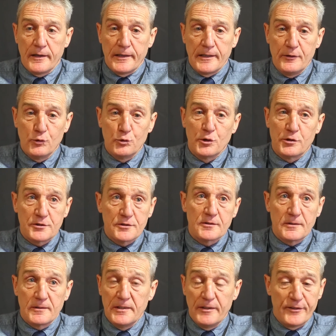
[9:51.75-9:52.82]
He knows,
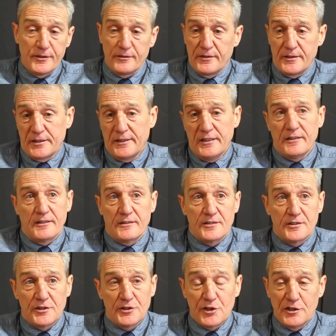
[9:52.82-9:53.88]
even today,
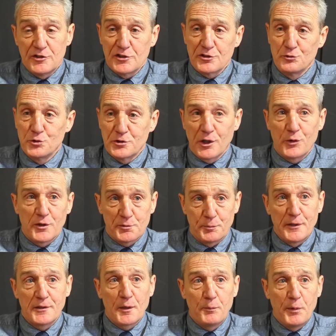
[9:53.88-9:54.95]
he just knows how to
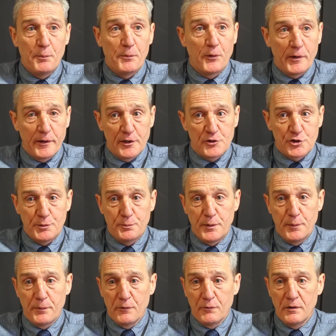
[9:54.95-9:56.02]
speak to people, how to treat
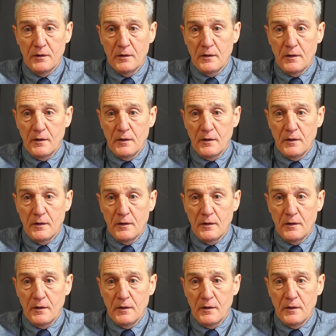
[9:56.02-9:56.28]
people.